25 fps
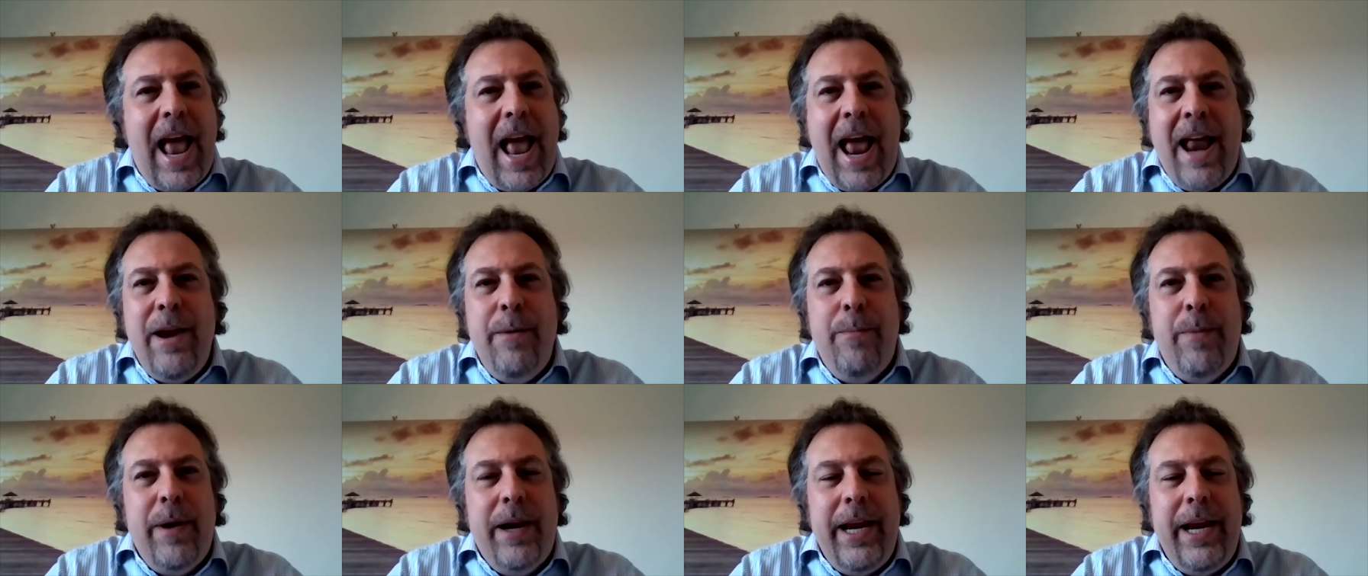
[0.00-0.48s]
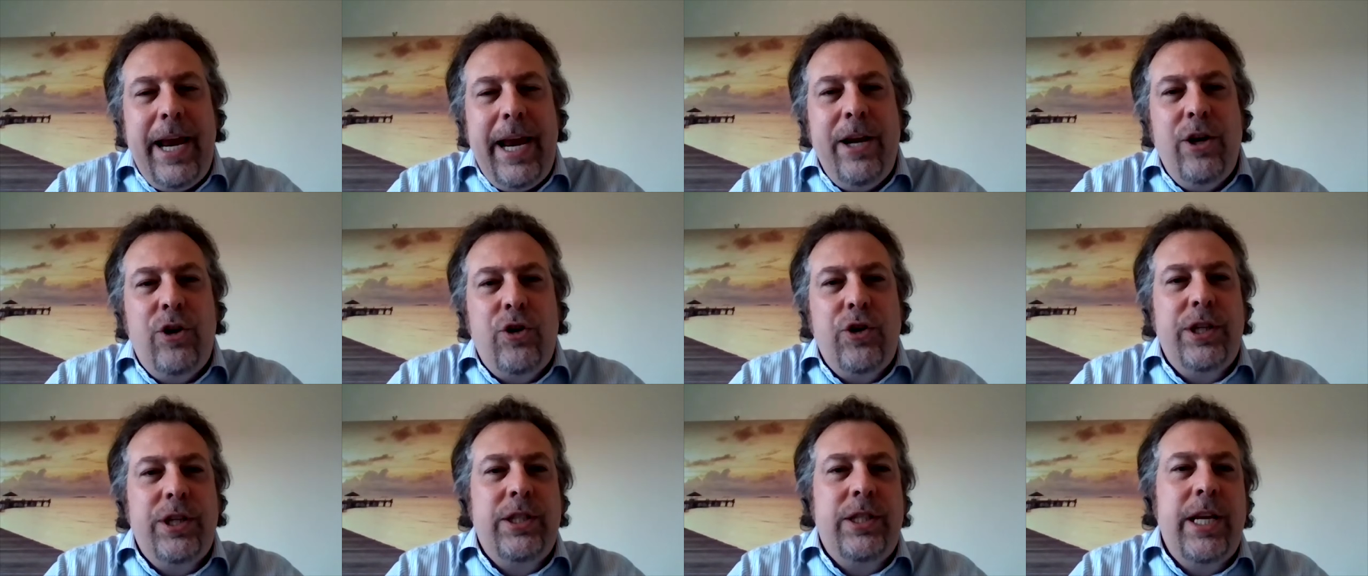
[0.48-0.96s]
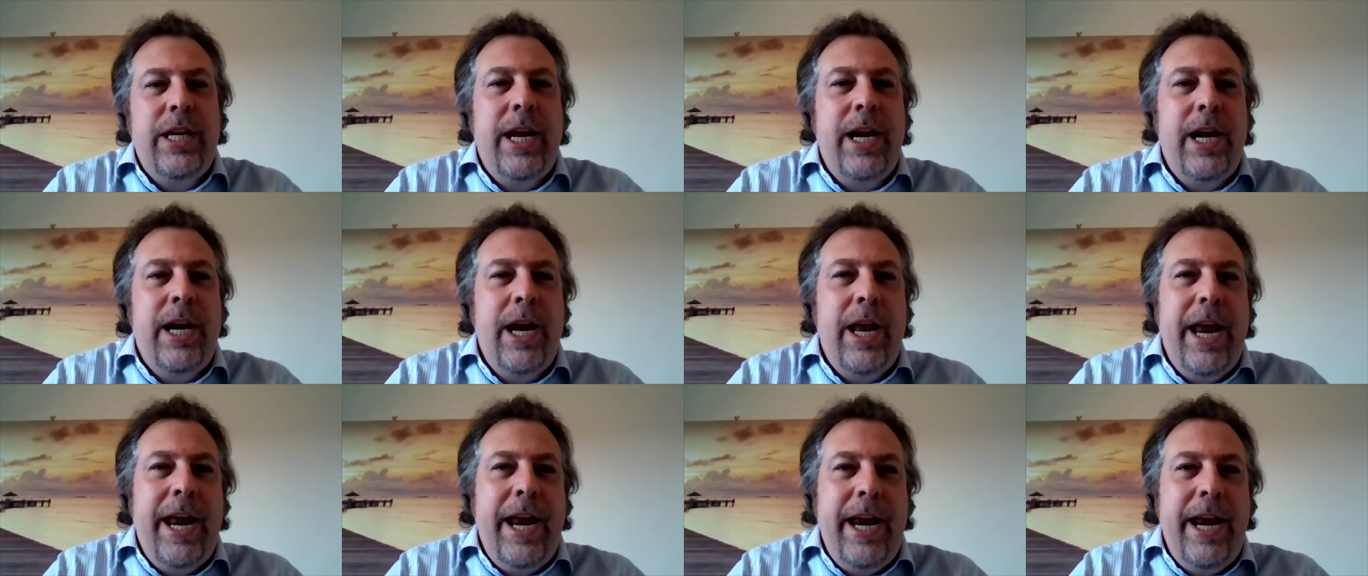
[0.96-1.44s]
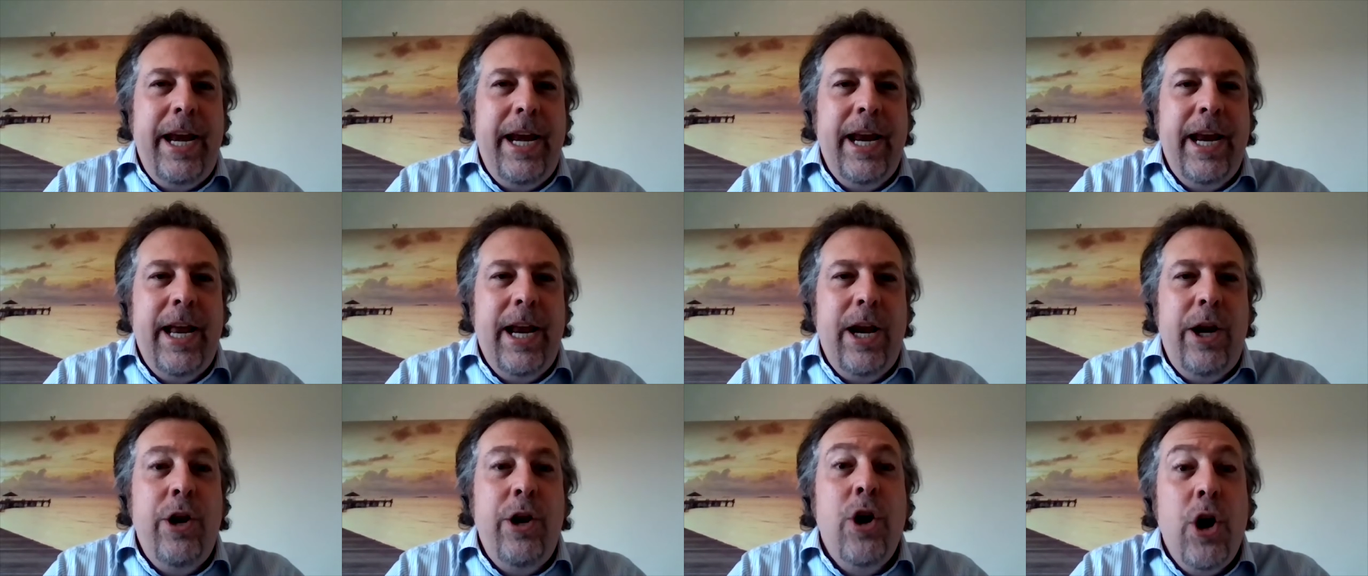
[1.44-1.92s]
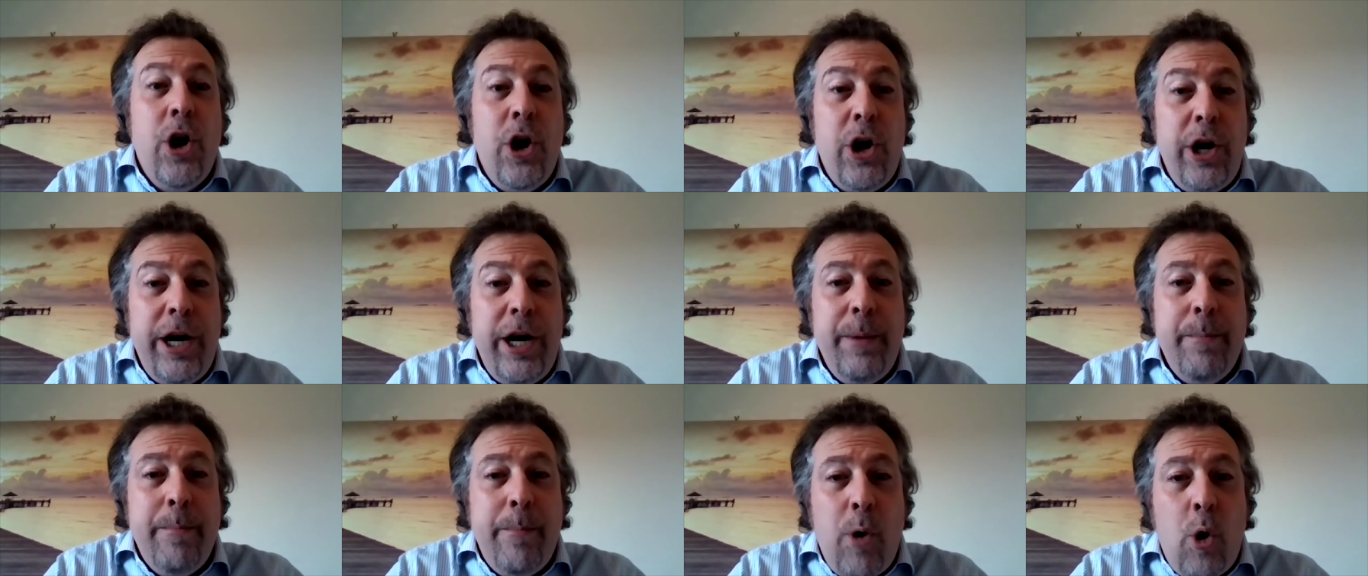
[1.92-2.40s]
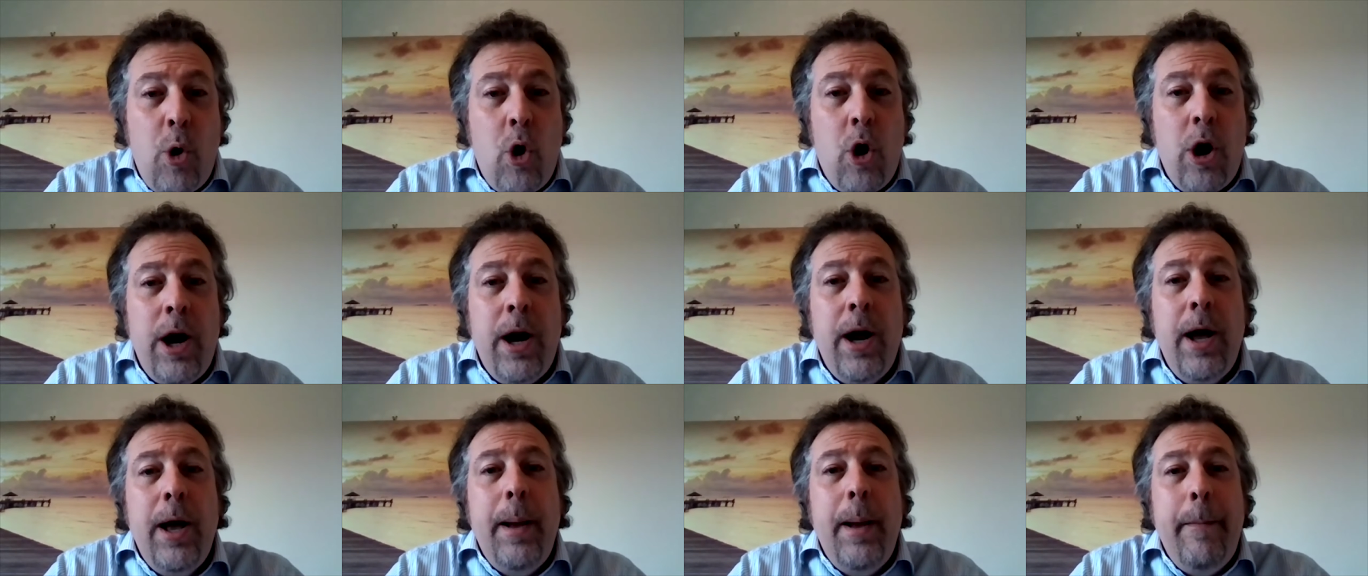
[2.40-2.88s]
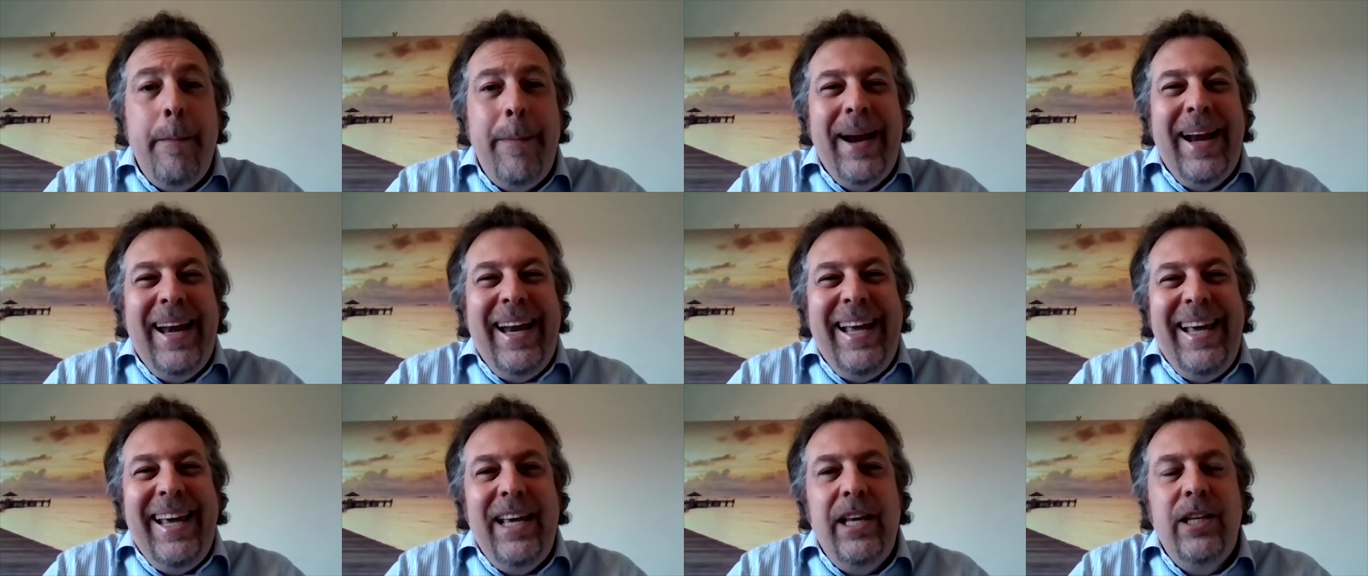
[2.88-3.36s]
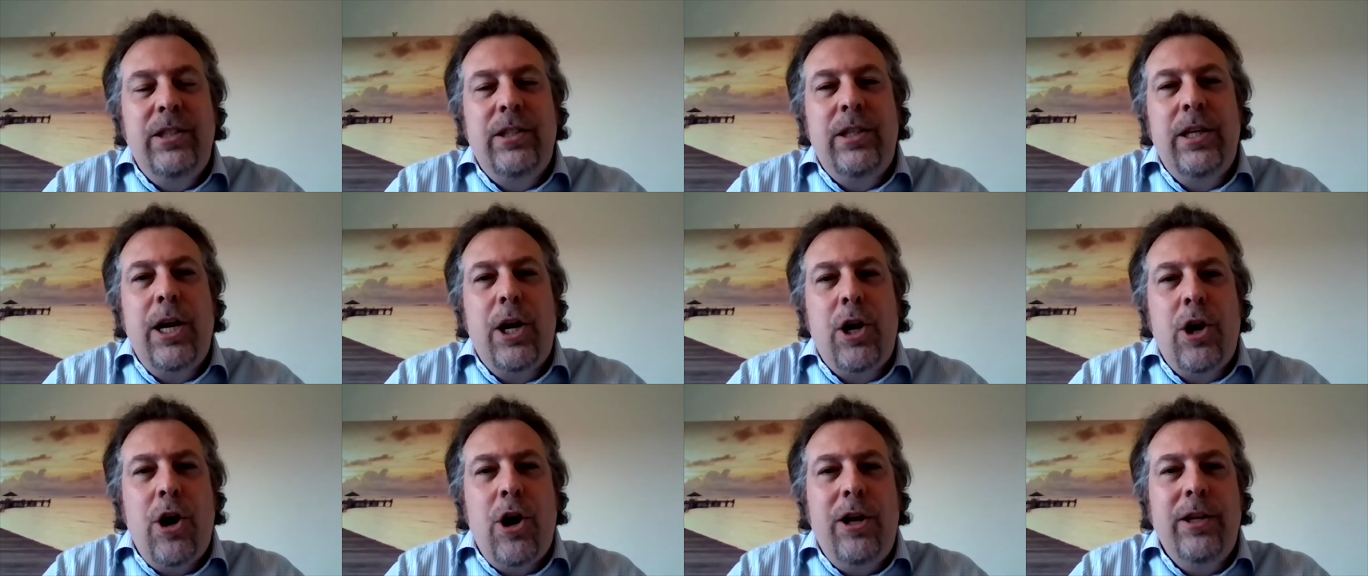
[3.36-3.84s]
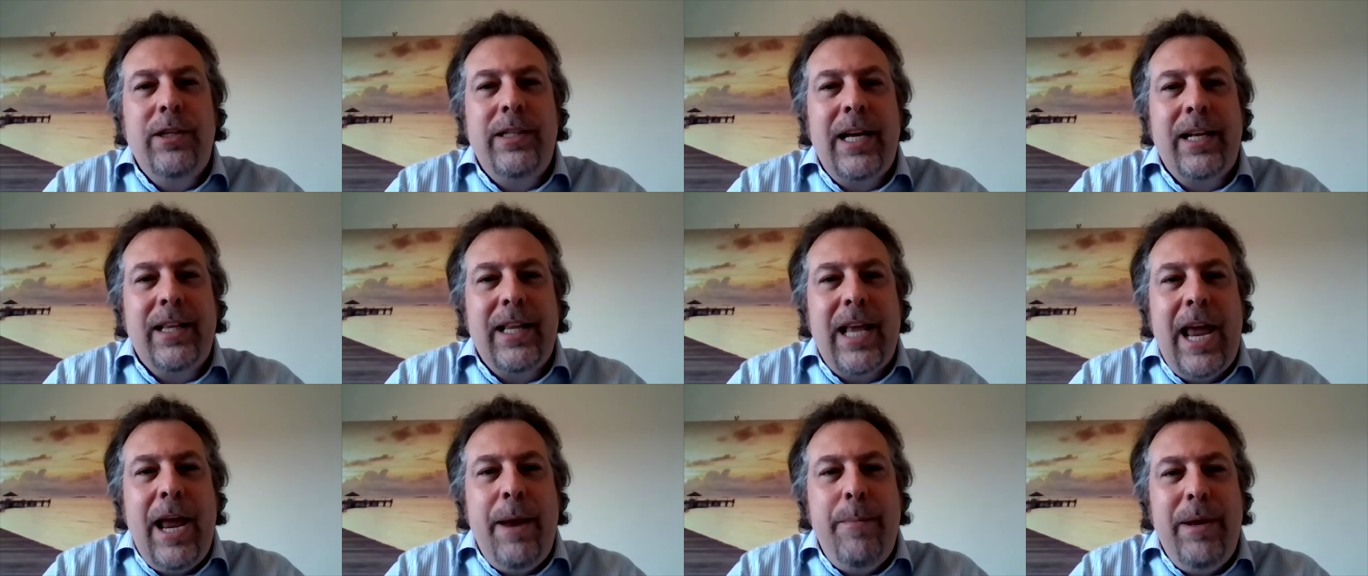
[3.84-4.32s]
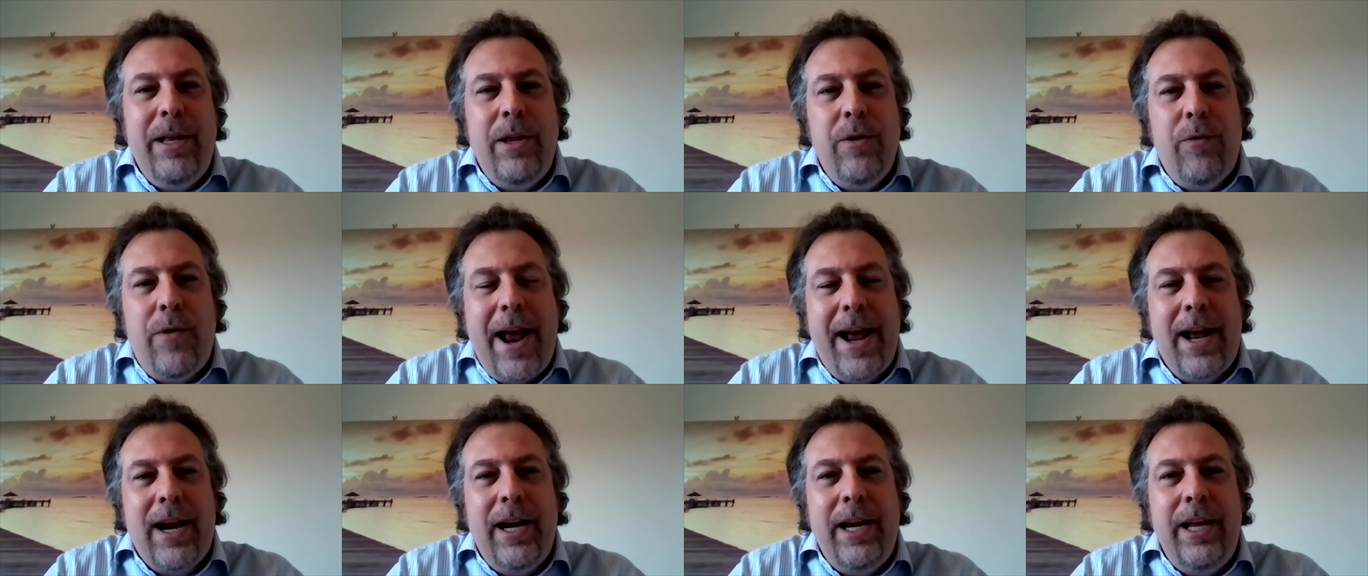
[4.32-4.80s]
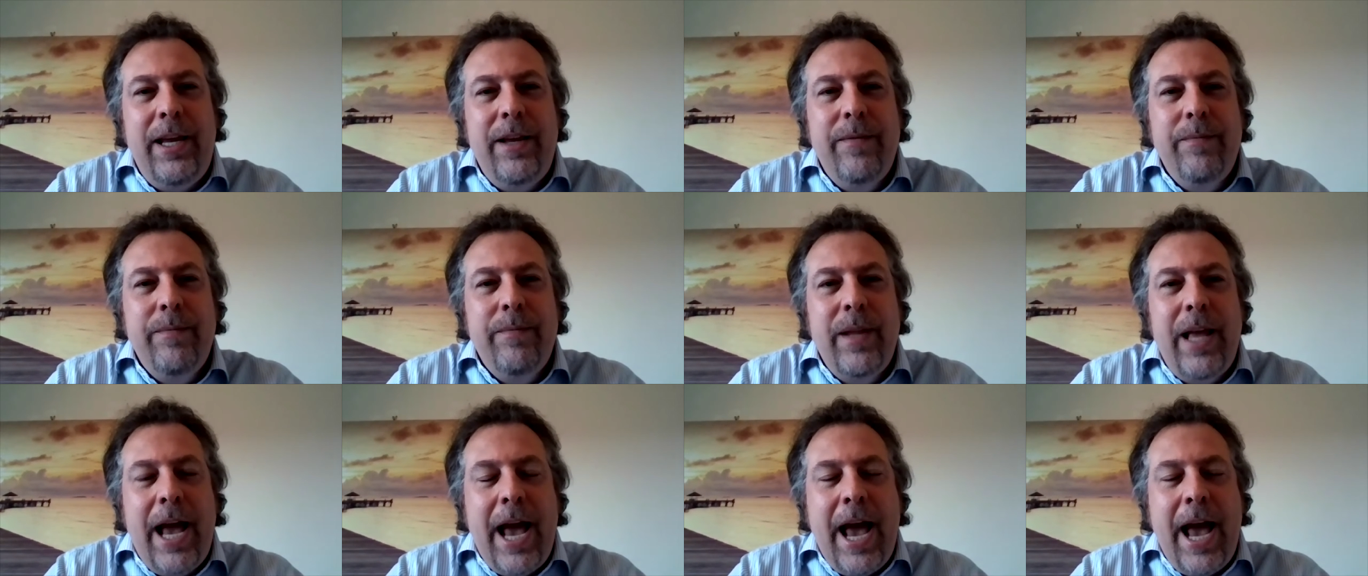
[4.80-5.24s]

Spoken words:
anybody interested in learning more, please contact Amy directly,